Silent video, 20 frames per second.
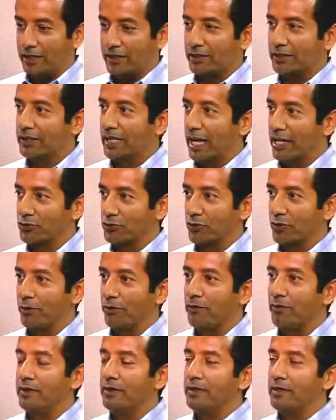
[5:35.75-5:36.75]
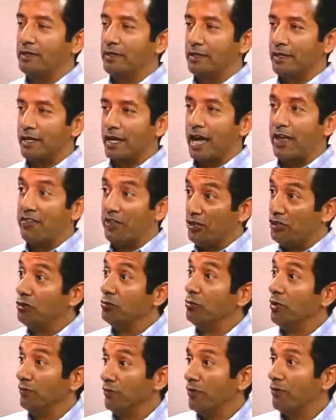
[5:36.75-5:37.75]
classroom, and then you
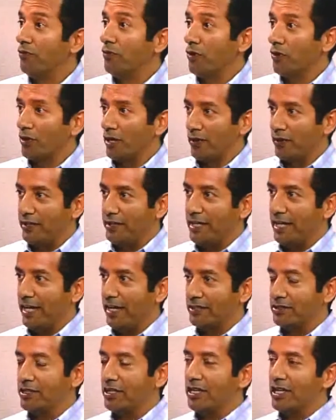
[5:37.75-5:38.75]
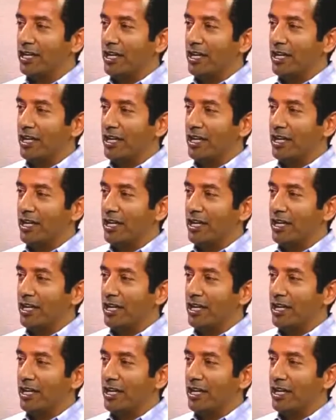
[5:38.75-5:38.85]
move them forward on the test.